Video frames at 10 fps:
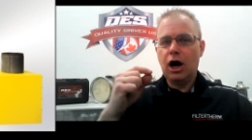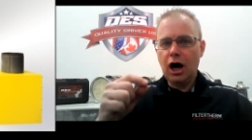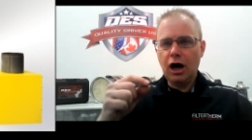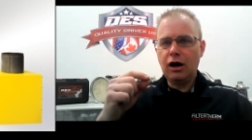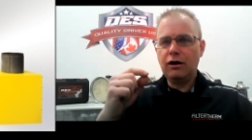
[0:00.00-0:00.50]

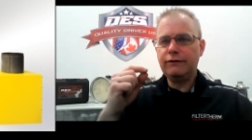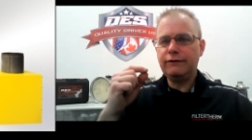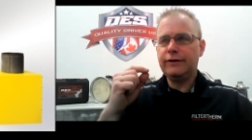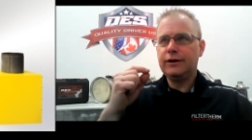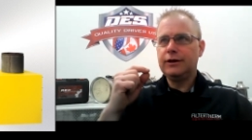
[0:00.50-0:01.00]

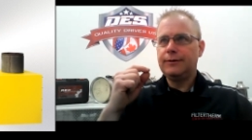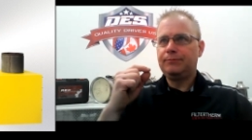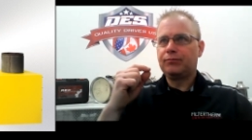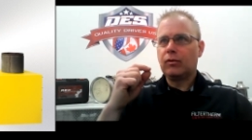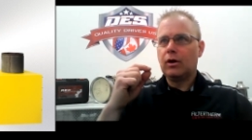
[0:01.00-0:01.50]
of
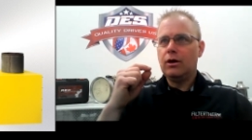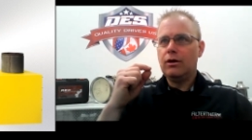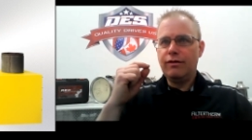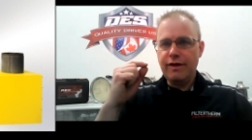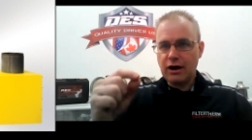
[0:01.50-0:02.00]

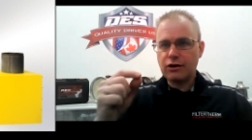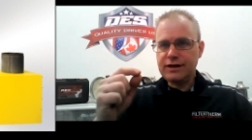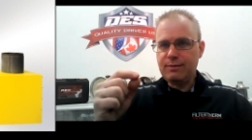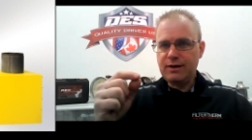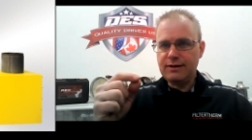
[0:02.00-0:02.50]
their
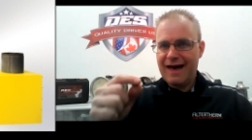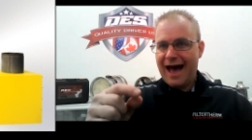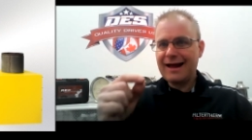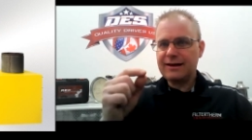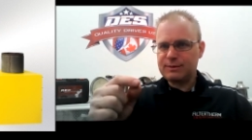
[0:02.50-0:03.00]

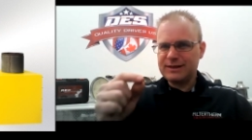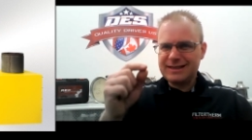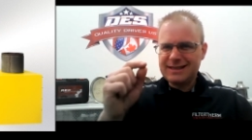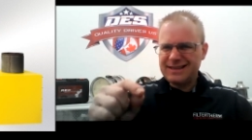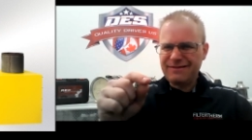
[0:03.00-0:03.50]
that
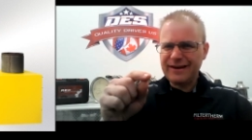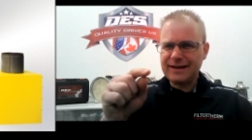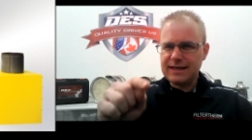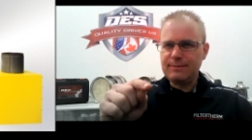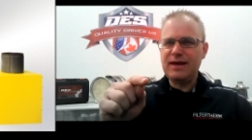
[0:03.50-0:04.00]
specific
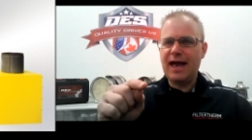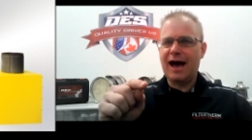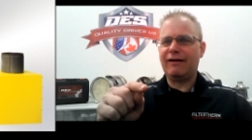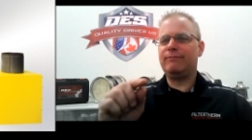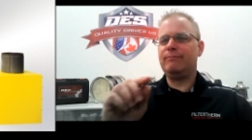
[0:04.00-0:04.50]

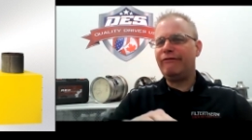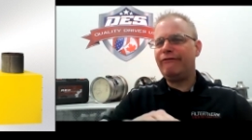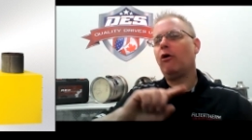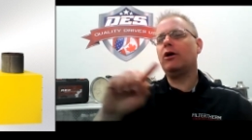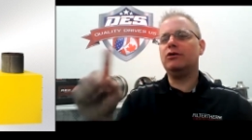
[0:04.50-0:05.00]
DPF
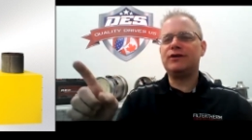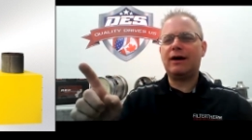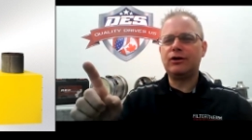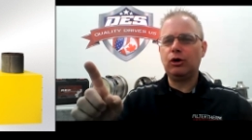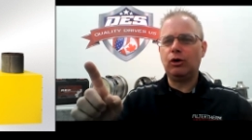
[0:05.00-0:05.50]
before it goes out
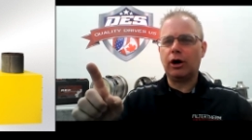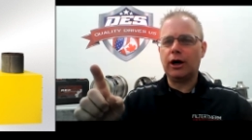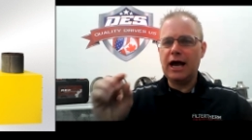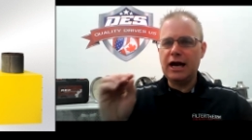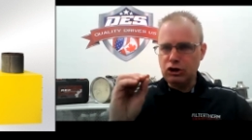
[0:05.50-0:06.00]
the door.
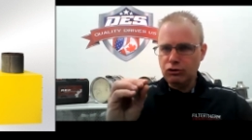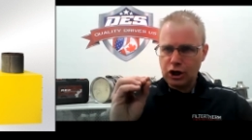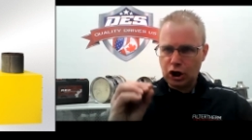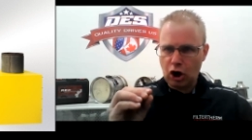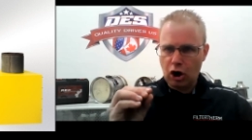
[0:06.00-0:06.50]
And you
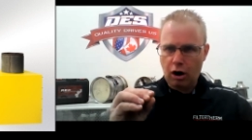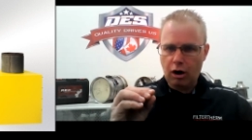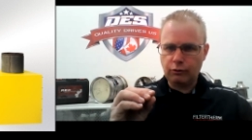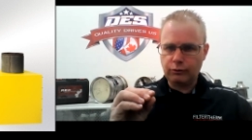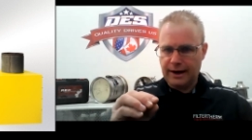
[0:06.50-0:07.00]
can
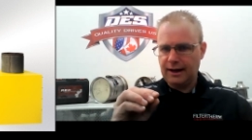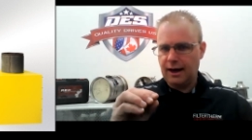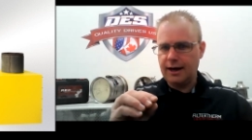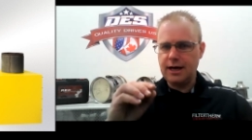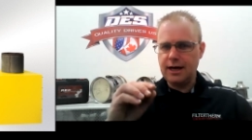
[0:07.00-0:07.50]
call
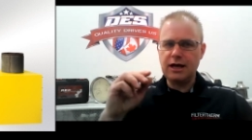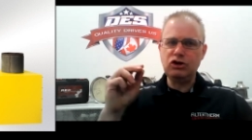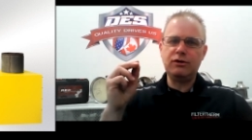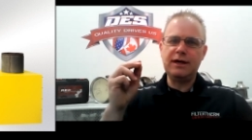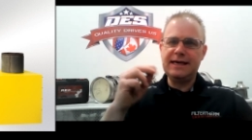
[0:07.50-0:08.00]
Redline and
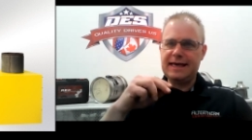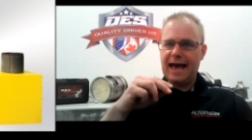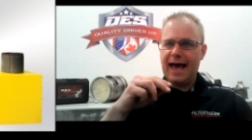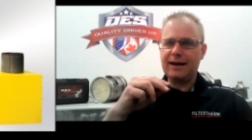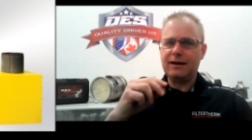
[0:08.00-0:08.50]
you can
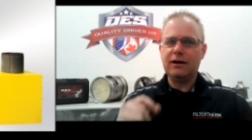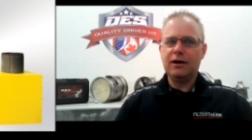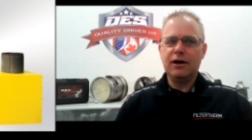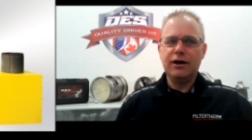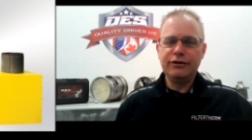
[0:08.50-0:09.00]
get
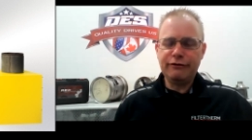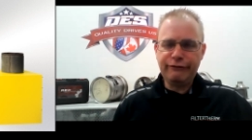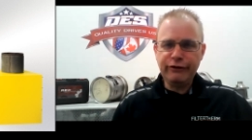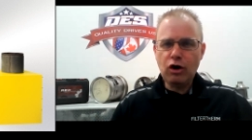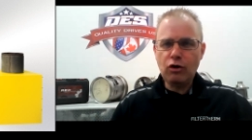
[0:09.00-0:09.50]
the
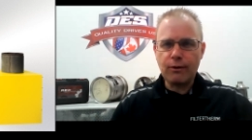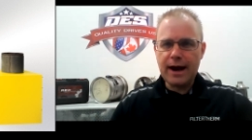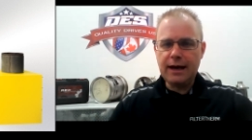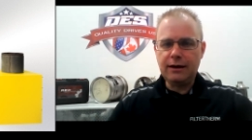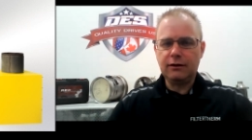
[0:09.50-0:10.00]
flow
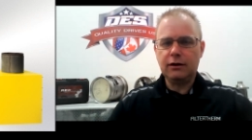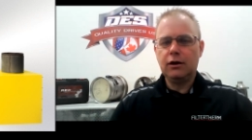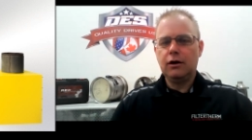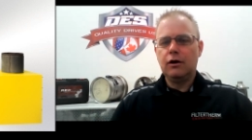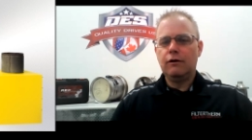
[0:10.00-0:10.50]
rate
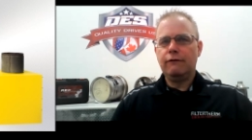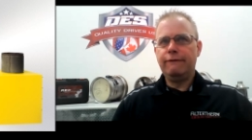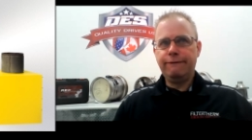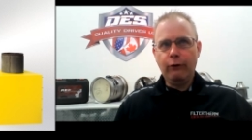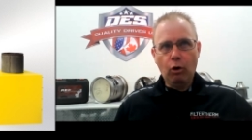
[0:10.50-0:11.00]

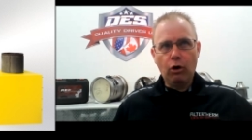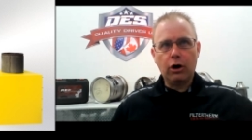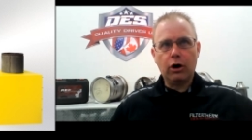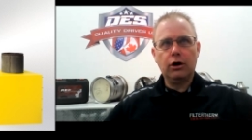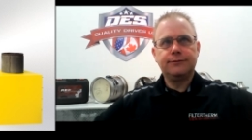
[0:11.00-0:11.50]

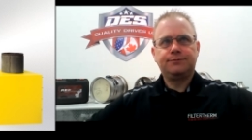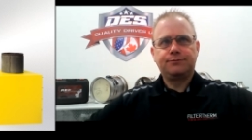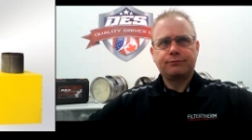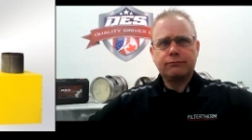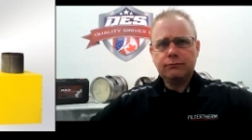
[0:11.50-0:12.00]
for
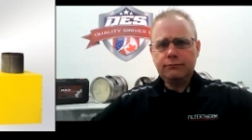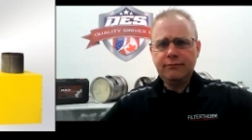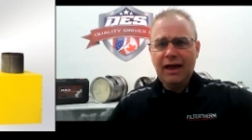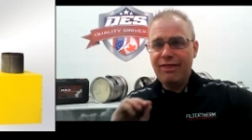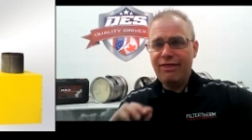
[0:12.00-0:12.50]

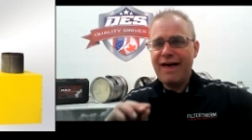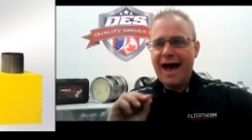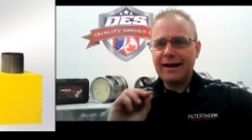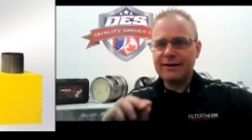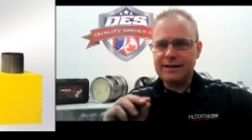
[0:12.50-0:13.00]

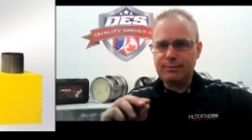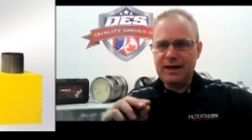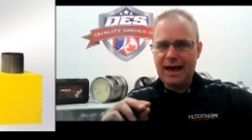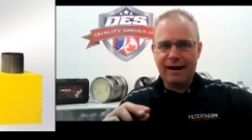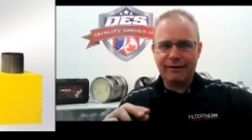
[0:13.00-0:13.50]
that
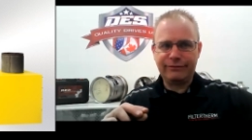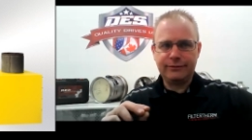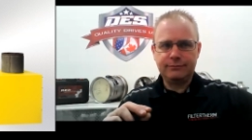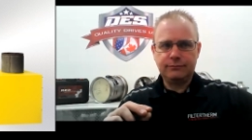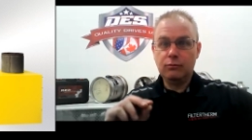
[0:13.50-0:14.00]
DPF,
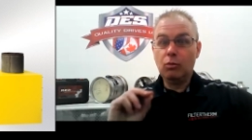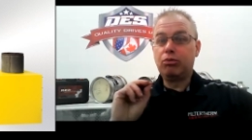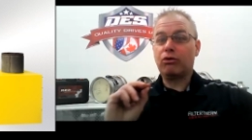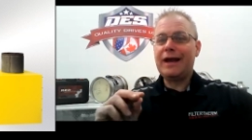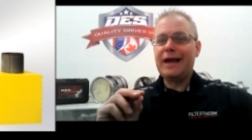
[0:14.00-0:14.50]

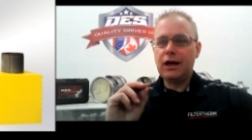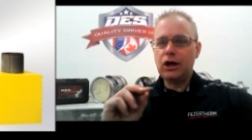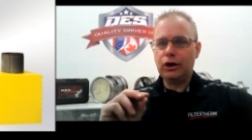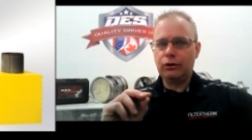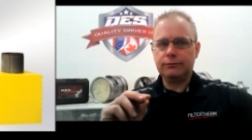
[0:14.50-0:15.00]
brand
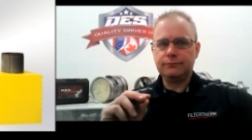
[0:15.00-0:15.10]
new.